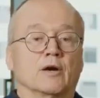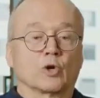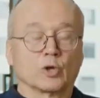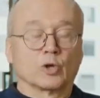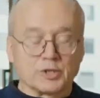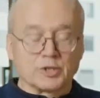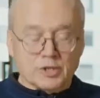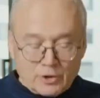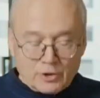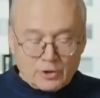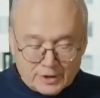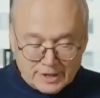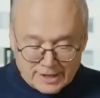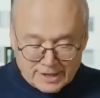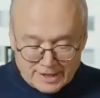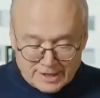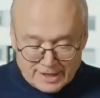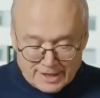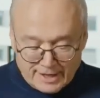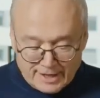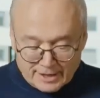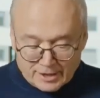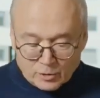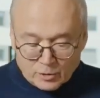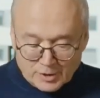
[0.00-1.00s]
Concerning the
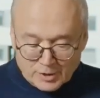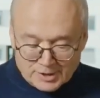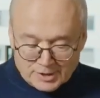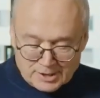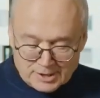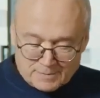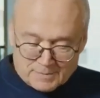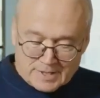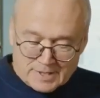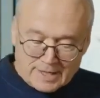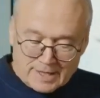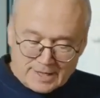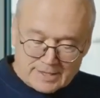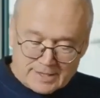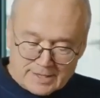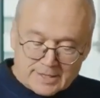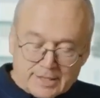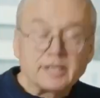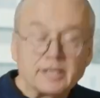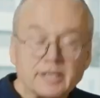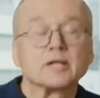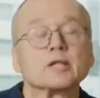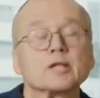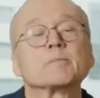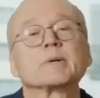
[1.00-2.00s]
algorithms, I
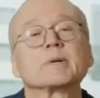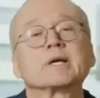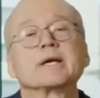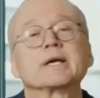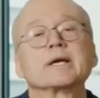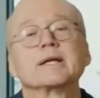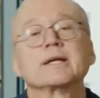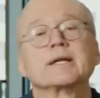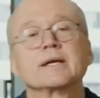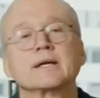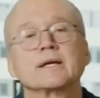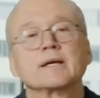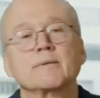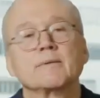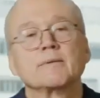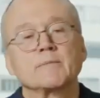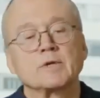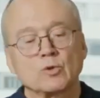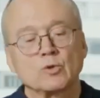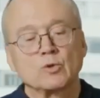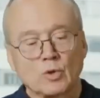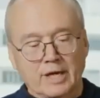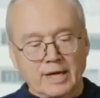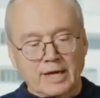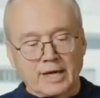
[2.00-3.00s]
said in the beginning,
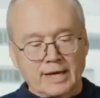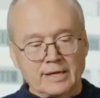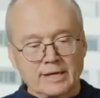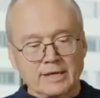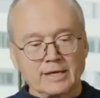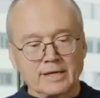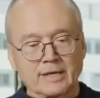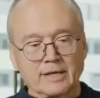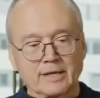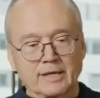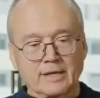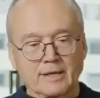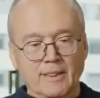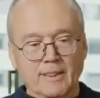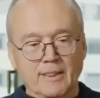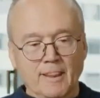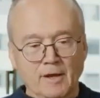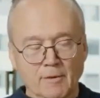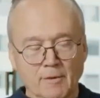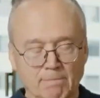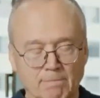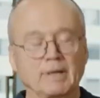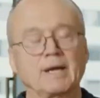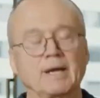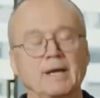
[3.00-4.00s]
you can
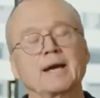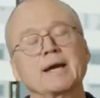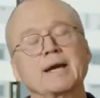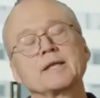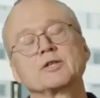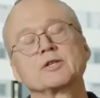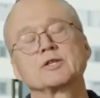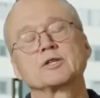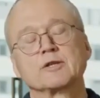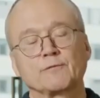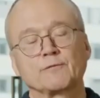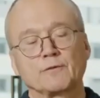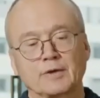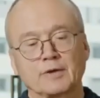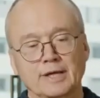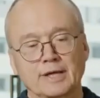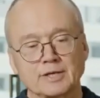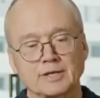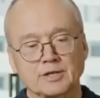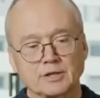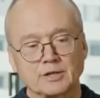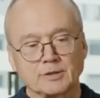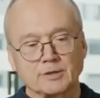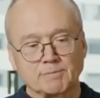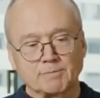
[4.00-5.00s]
apply the
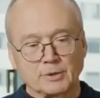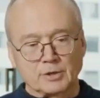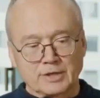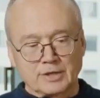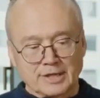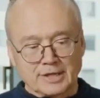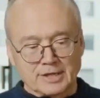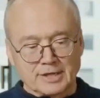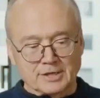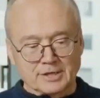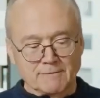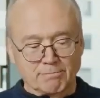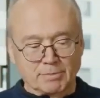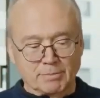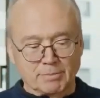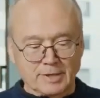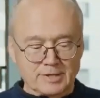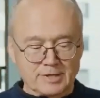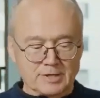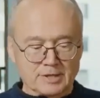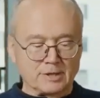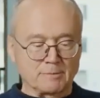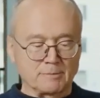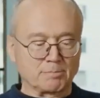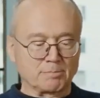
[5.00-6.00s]
differential protection
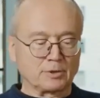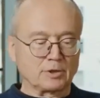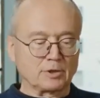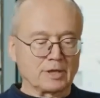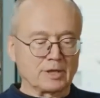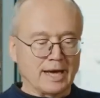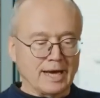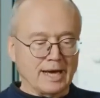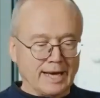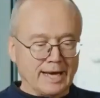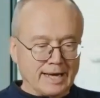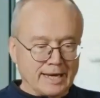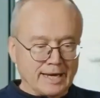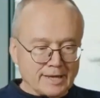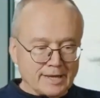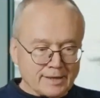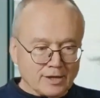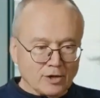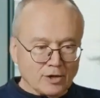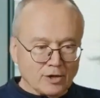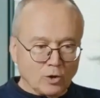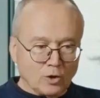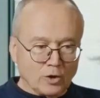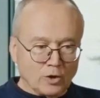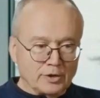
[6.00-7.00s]
principle
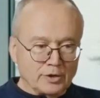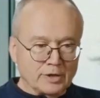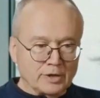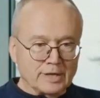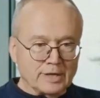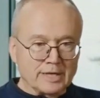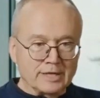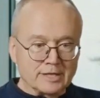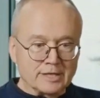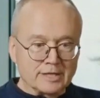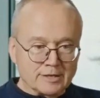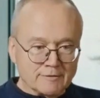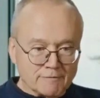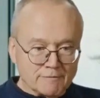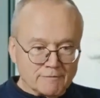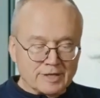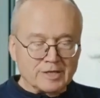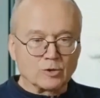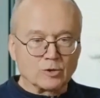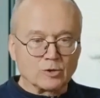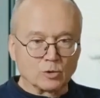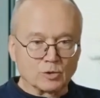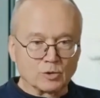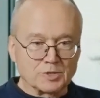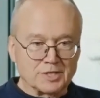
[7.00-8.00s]
either on
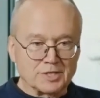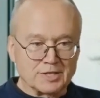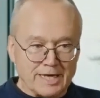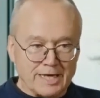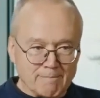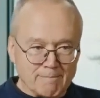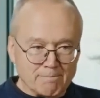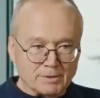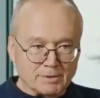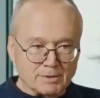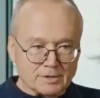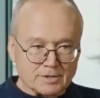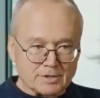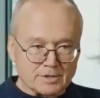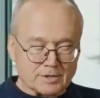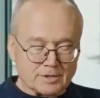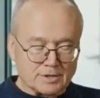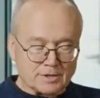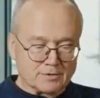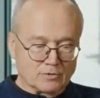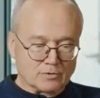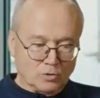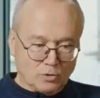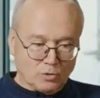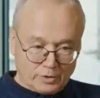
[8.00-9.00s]
individual
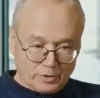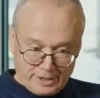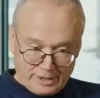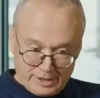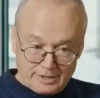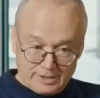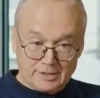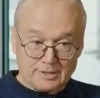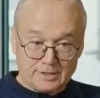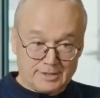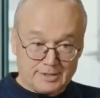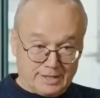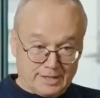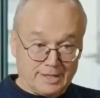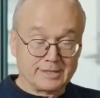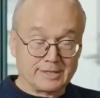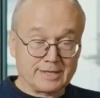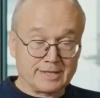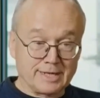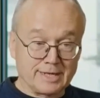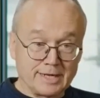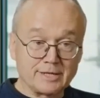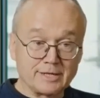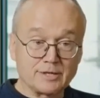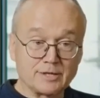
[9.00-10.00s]
samples, on
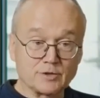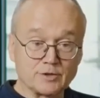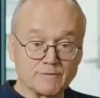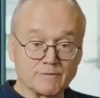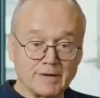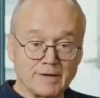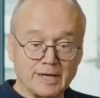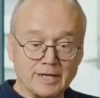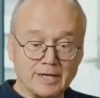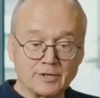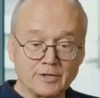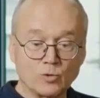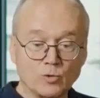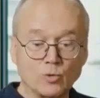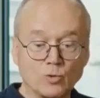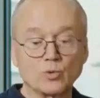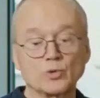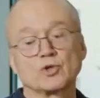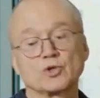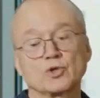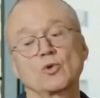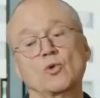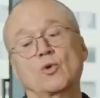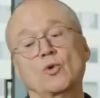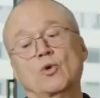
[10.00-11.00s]
instantaneous
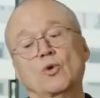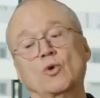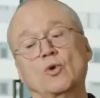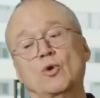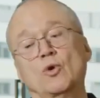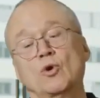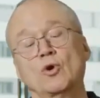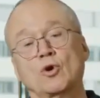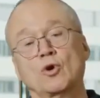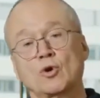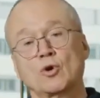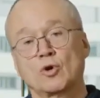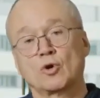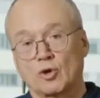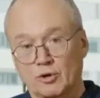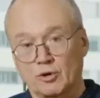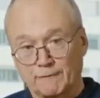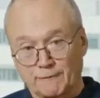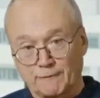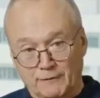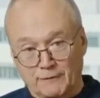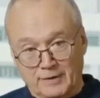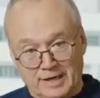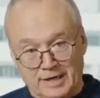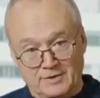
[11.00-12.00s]
values, or on
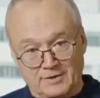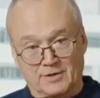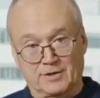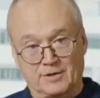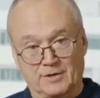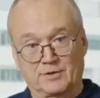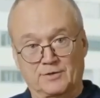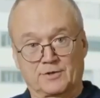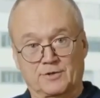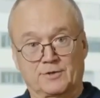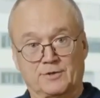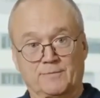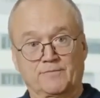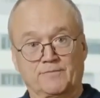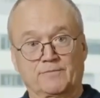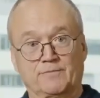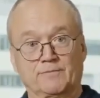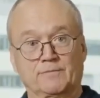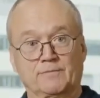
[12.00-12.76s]
phasors.